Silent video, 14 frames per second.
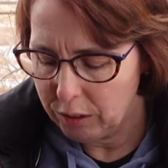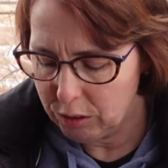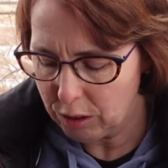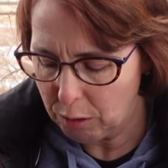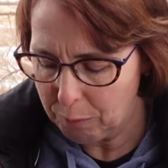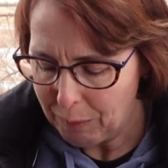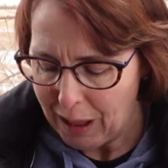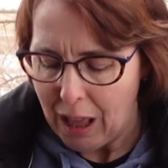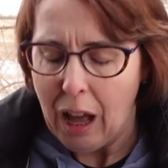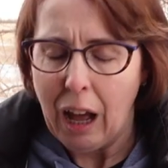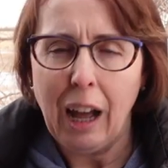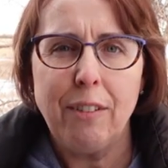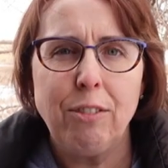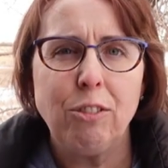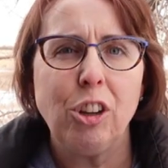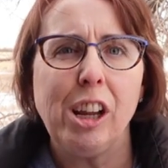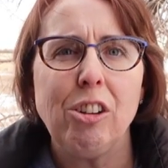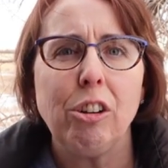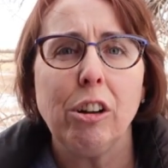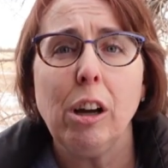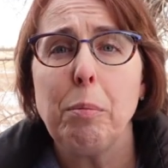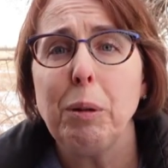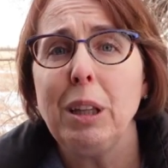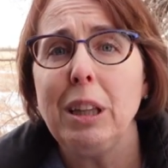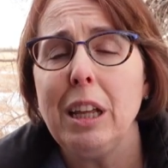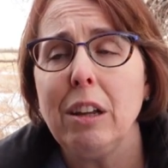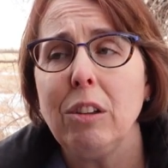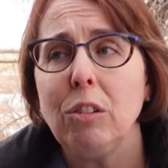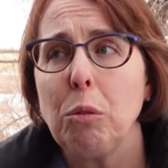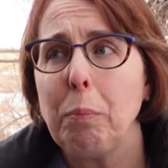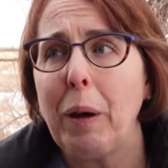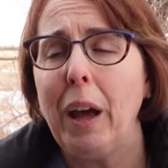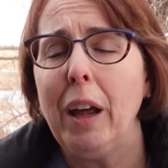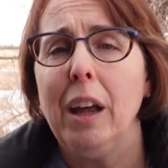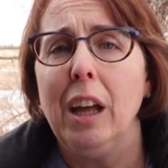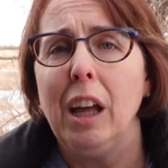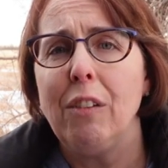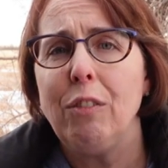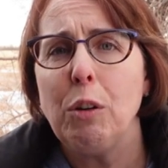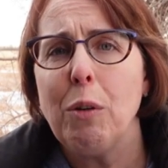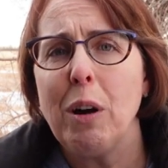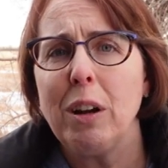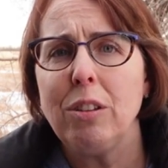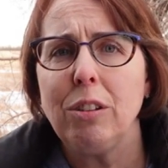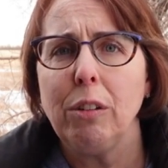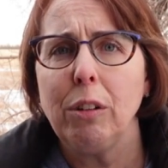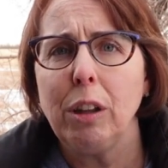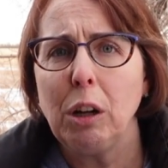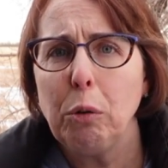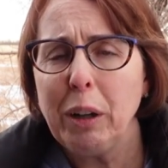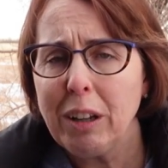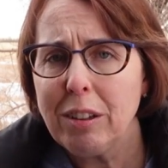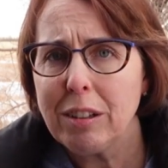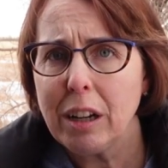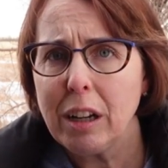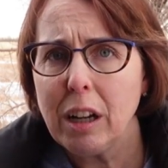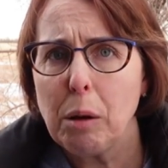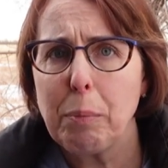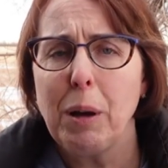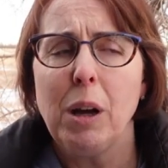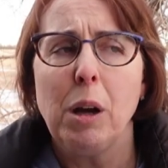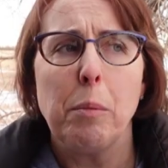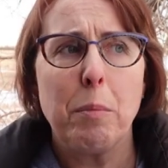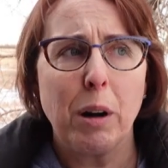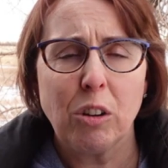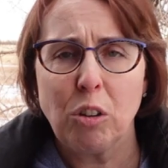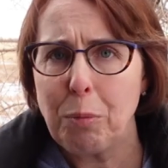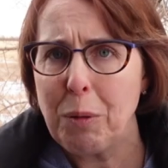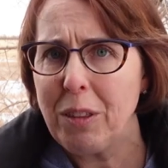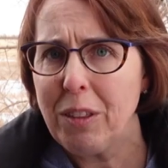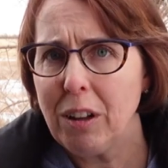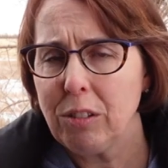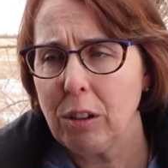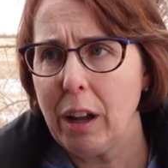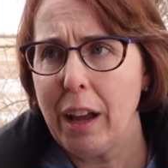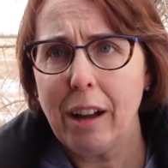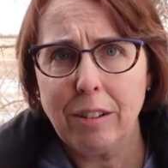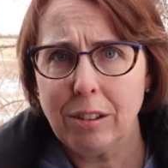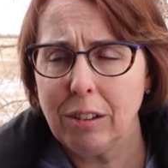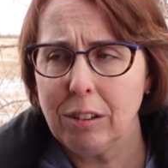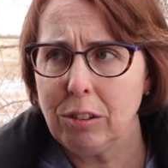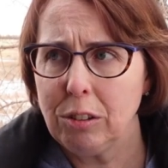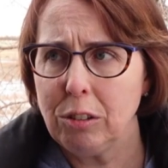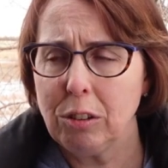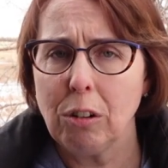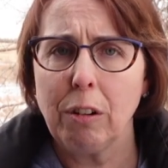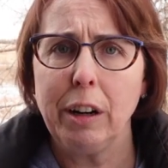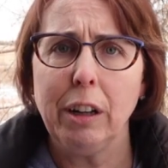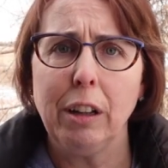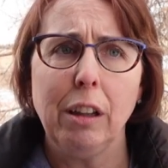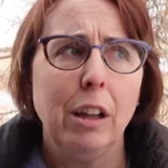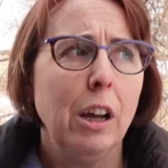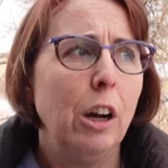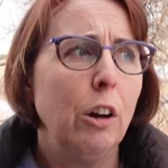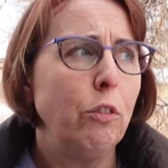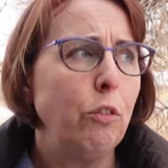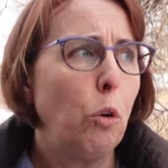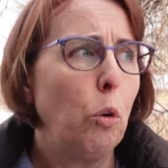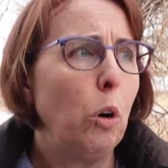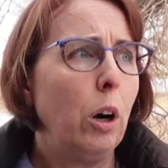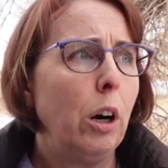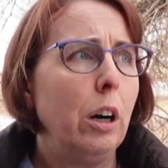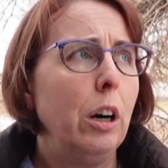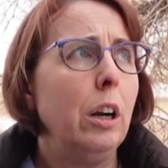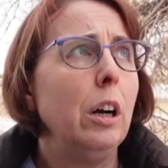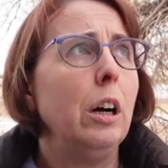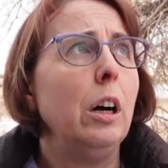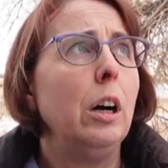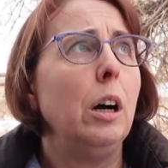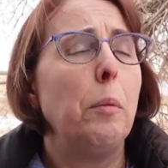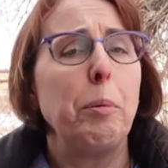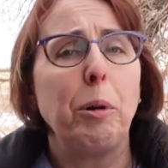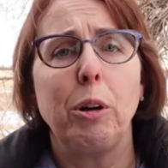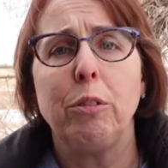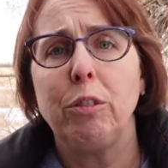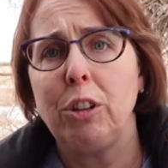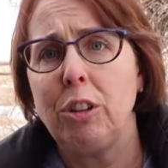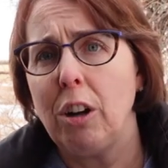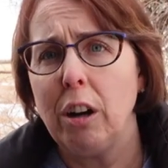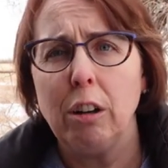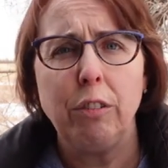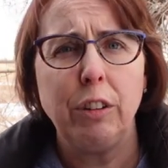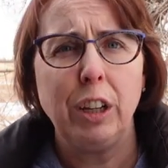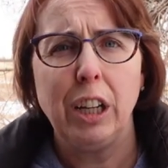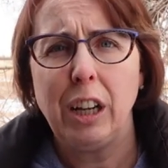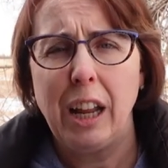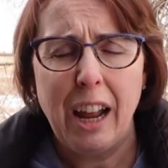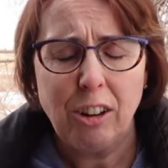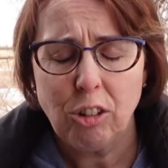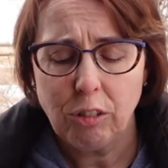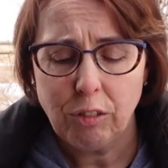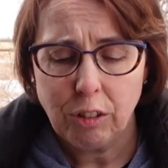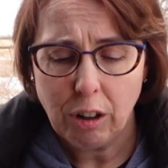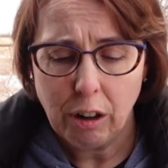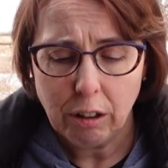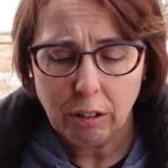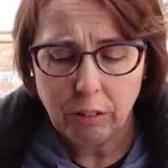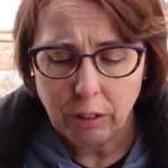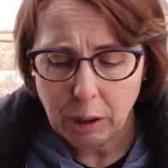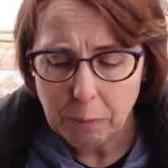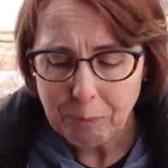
so I've changed a couple of things, but if you want to see a really quick setup, Mark Smith has an excellent tutorial for bird photography and action photography.